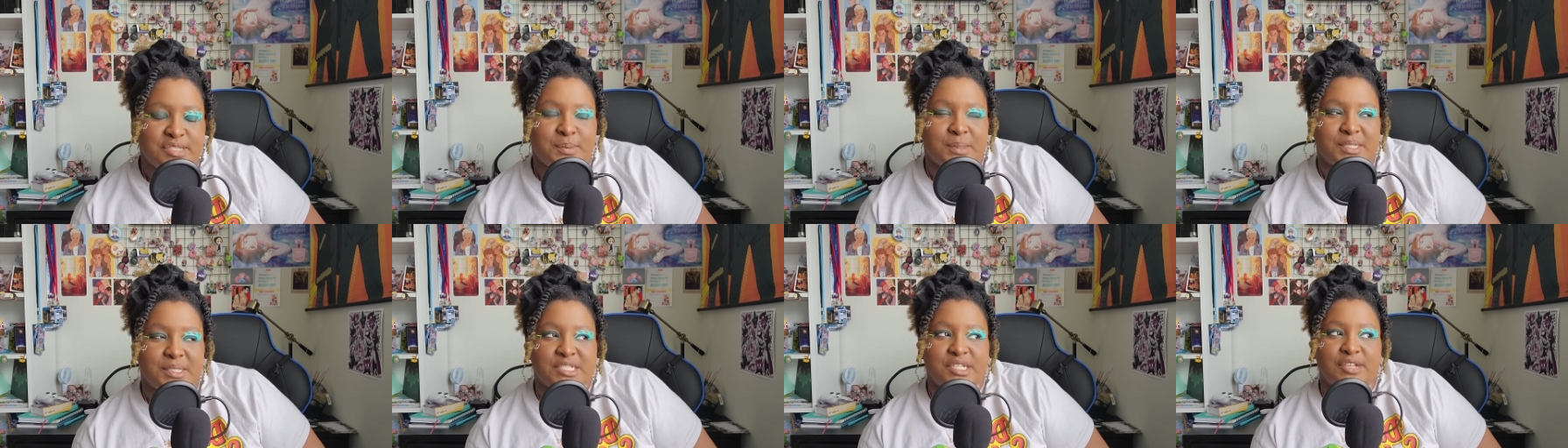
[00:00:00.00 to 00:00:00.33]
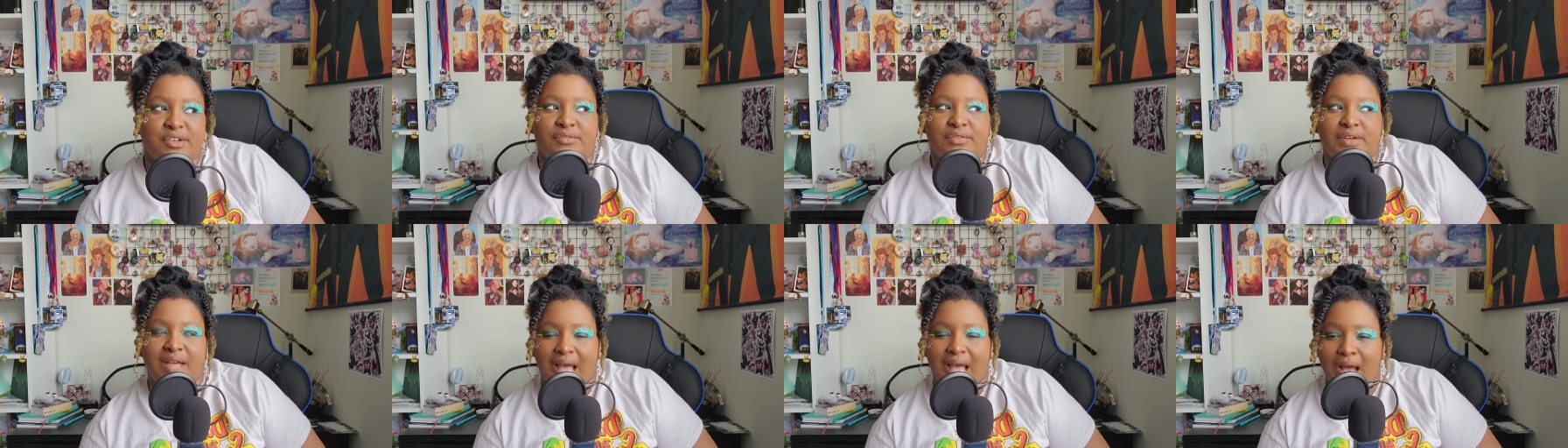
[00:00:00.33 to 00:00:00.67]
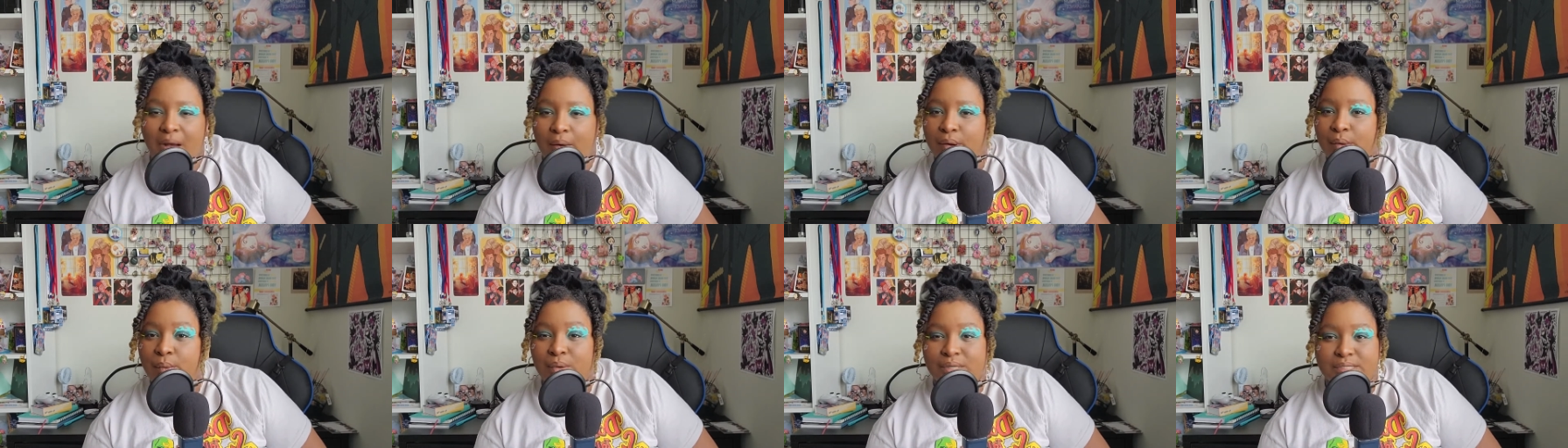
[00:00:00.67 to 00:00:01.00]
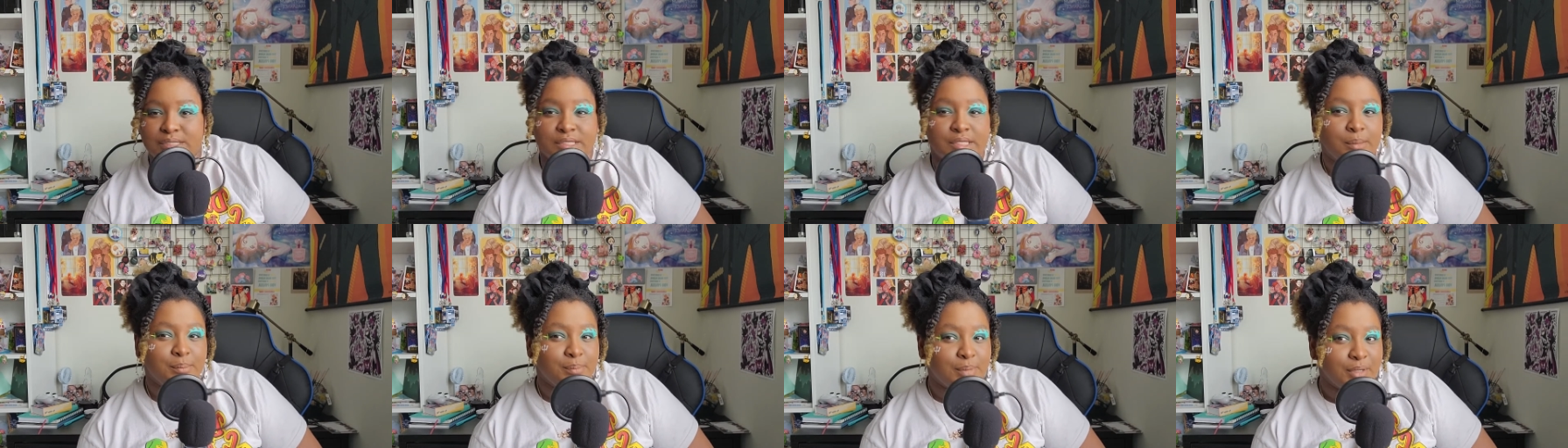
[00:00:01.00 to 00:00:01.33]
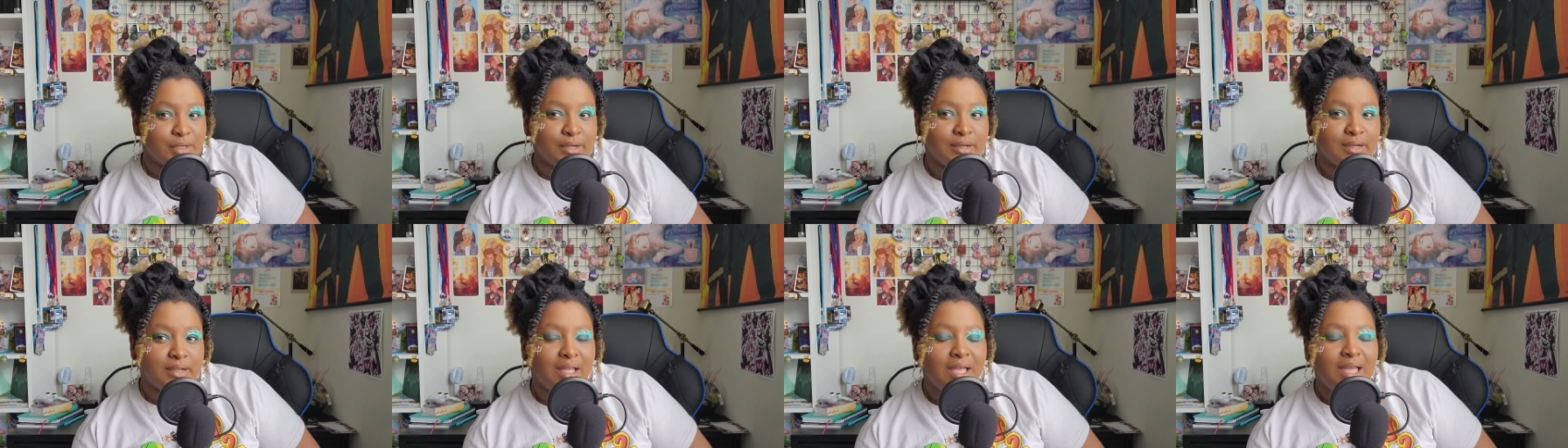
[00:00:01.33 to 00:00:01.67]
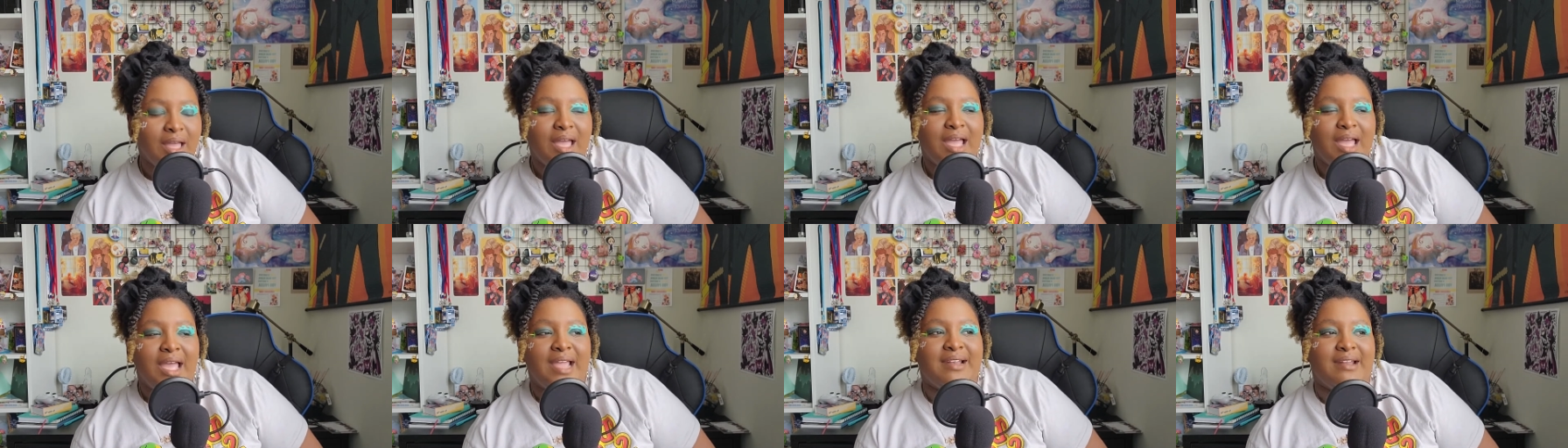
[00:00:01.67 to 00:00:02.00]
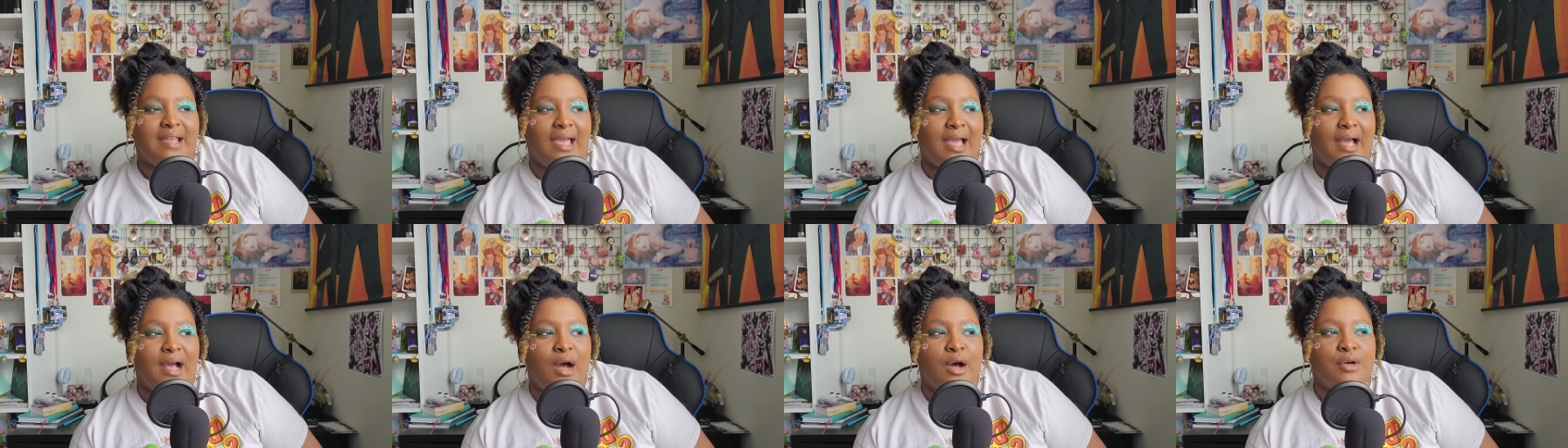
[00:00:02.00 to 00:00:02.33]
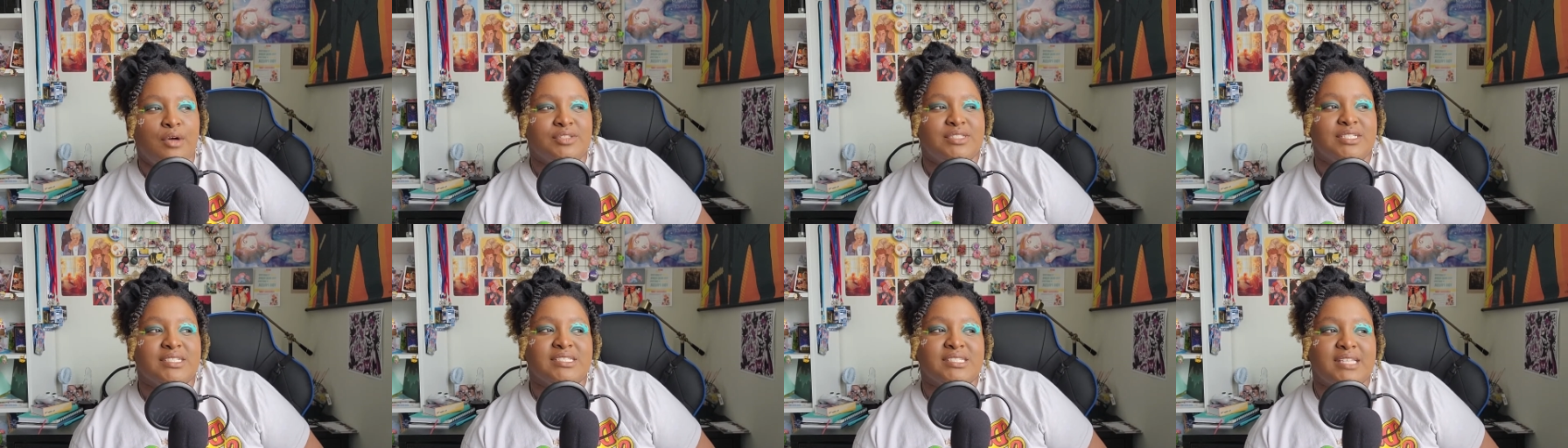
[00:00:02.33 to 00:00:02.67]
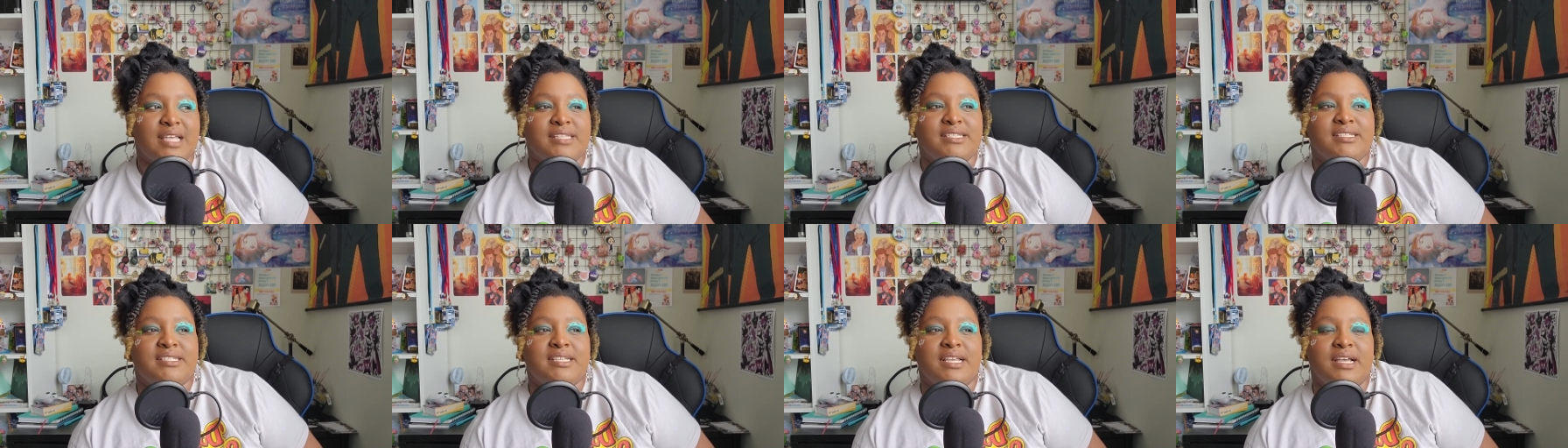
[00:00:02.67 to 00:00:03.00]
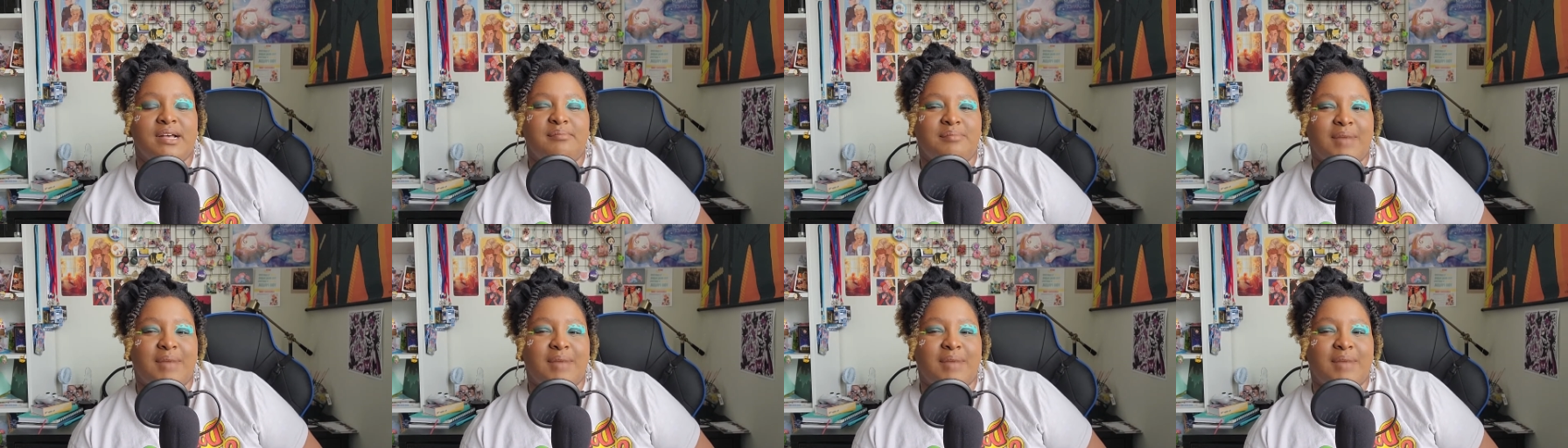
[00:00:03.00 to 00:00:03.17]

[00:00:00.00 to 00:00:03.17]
especially of how it was in the book and how dyslexia